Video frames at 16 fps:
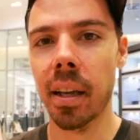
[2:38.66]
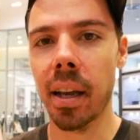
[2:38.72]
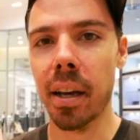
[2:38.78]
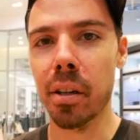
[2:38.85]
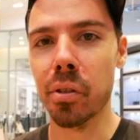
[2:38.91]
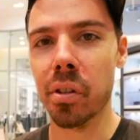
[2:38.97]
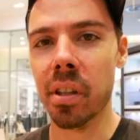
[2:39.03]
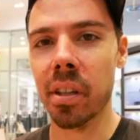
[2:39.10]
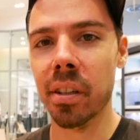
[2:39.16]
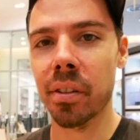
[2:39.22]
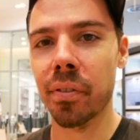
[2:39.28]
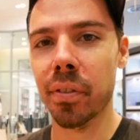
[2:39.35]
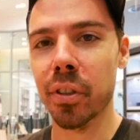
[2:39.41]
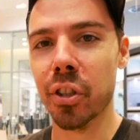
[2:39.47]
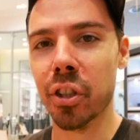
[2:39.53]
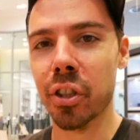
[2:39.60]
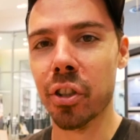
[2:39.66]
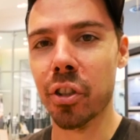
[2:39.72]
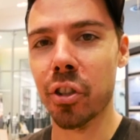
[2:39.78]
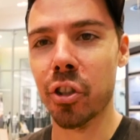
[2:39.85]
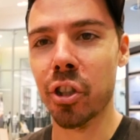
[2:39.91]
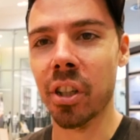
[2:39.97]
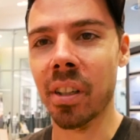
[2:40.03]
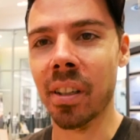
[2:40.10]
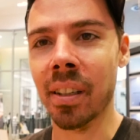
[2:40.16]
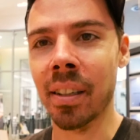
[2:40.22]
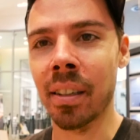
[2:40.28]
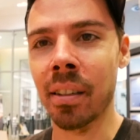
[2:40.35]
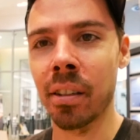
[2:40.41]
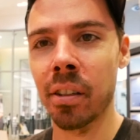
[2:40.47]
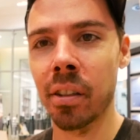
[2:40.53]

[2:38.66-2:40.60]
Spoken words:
How's this for just chilling?